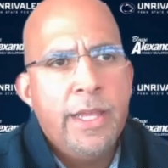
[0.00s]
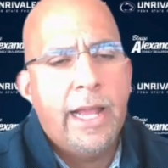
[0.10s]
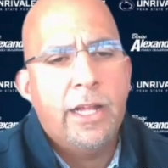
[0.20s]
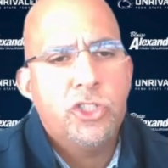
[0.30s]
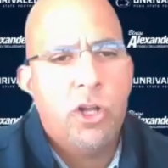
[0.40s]

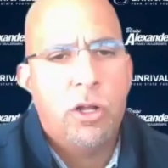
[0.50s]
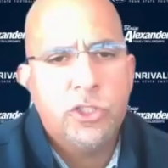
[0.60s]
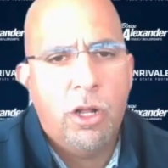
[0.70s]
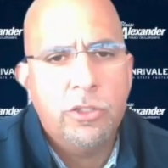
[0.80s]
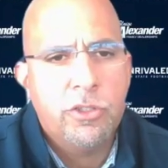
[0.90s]
Yeah,
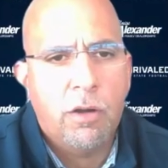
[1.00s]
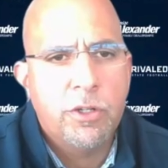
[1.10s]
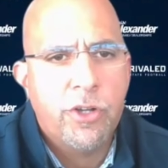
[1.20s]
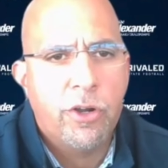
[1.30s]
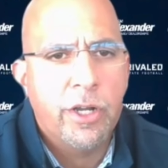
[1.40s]
Sean's our
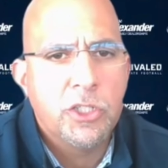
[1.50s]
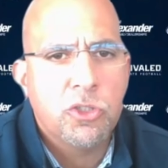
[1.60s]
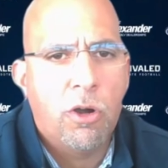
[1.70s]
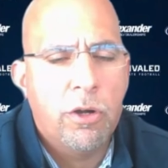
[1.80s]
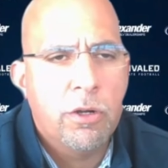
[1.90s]
returning
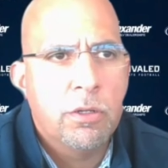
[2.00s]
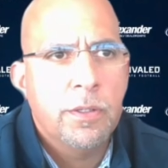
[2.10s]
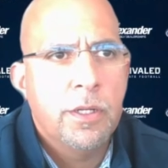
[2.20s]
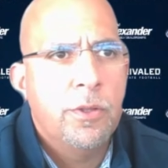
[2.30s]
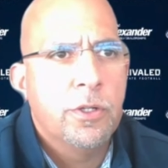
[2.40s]

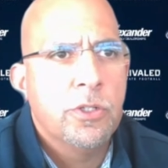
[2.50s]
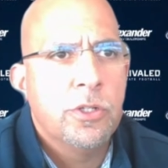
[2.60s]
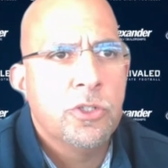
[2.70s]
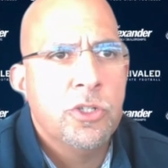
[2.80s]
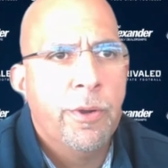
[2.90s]
starter. You know,
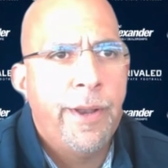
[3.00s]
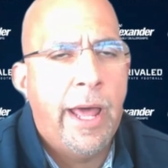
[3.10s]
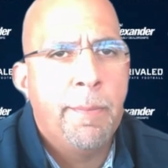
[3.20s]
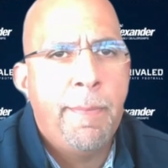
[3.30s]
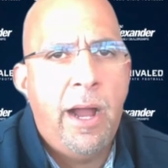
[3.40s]
there's no
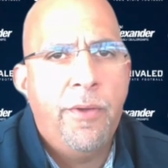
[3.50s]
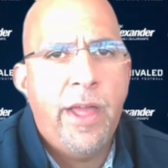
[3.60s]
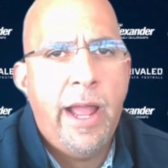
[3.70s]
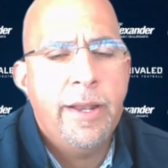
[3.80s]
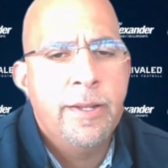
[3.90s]
doubt
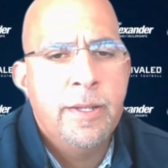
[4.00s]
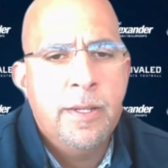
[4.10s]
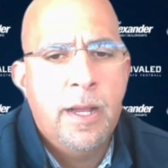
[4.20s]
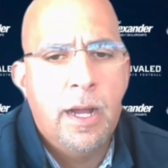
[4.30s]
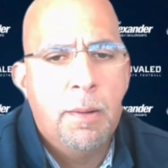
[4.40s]
about that.
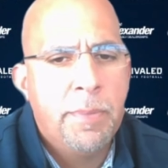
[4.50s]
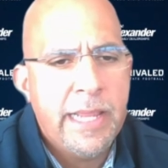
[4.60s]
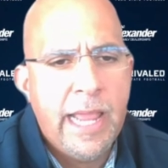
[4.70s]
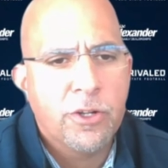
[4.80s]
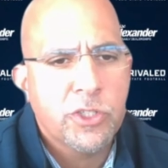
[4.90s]

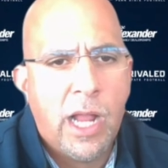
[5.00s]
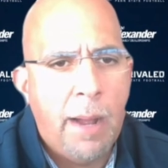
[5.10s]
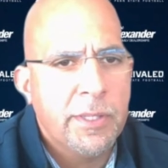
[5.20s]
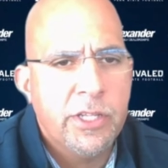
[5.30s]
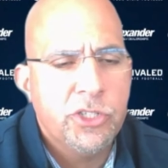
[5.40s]
But yeah, there's
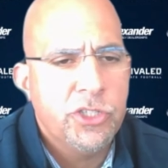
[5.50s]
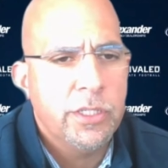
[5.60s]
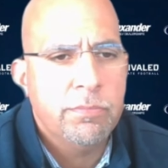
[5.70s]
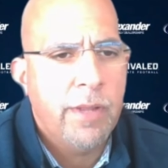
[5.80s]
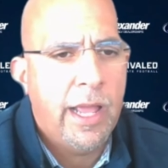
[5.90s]

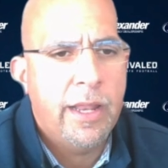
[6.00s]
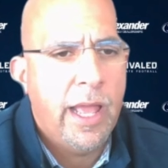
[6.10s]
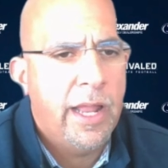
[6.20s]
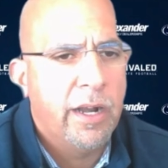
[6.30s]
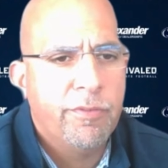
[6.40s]
competition
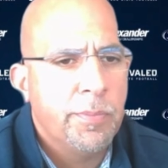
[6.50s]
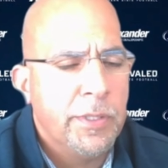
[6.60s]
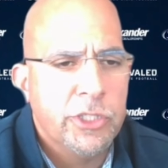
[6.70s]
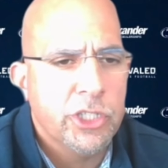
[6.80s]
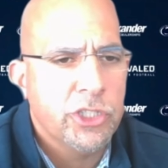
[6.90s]
at every
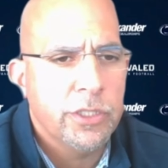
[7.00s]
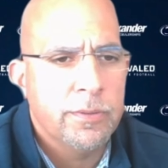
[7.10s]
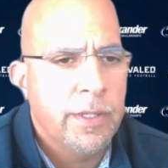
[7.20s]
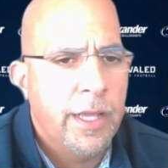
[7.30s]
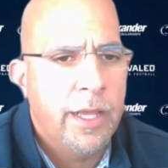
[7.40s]

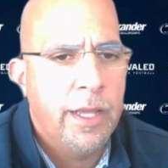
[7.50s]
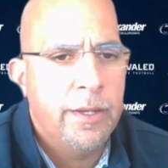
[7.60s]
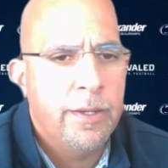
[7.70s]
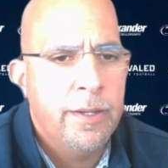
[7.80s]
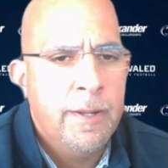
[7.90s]
position.
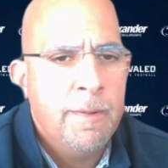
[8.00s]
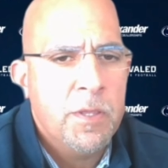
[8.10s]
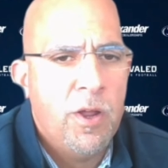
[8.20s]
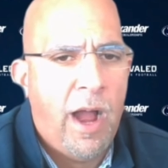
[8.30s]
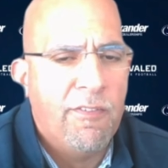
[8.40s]
And
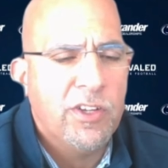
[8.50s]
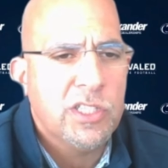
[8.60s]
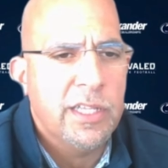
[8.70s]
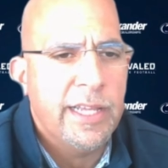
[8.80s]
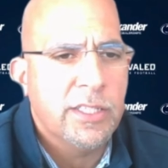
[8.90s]
you know,
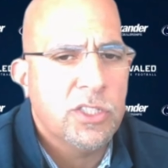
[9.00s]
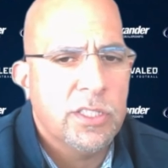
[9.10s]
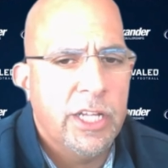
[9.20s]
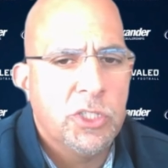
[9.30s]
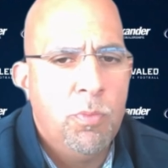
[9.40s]
obviously,
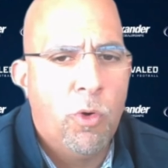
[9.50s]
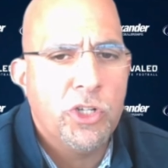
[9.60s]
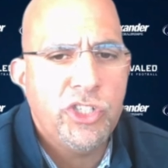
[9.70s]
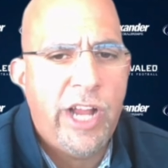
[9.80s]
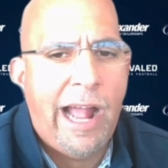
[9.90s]
it's
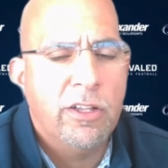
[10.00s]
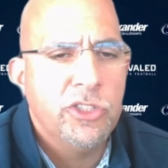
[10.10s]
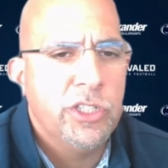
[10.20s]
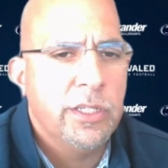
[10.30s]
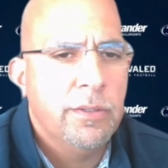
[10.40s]
more
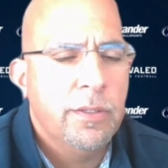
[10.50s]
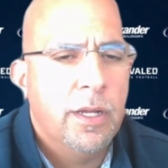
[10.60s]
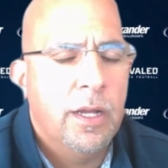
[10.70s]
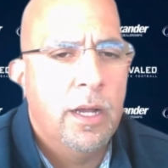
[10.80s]
challenging,